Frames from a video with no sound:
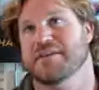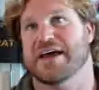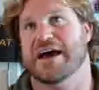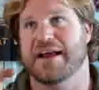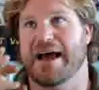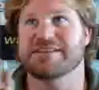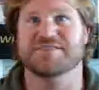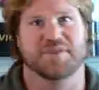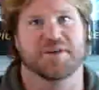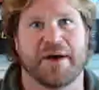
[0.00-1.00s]
that had
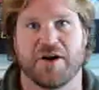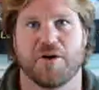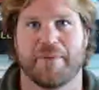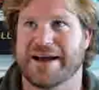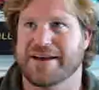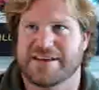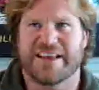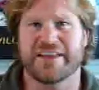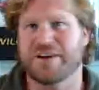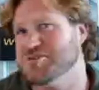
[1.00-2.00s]
something about OMAC, and I
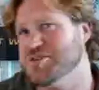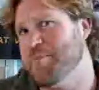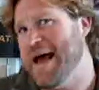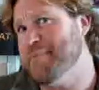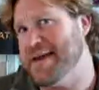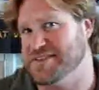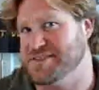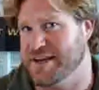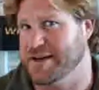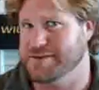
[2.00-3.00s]
thought that was all
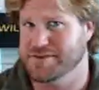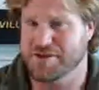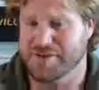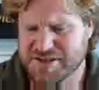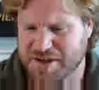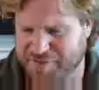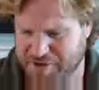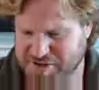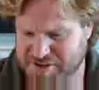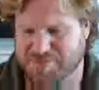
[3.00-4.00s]
Batman's thing. So this
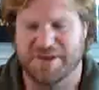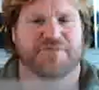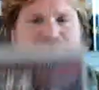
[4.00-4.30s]
confuses me.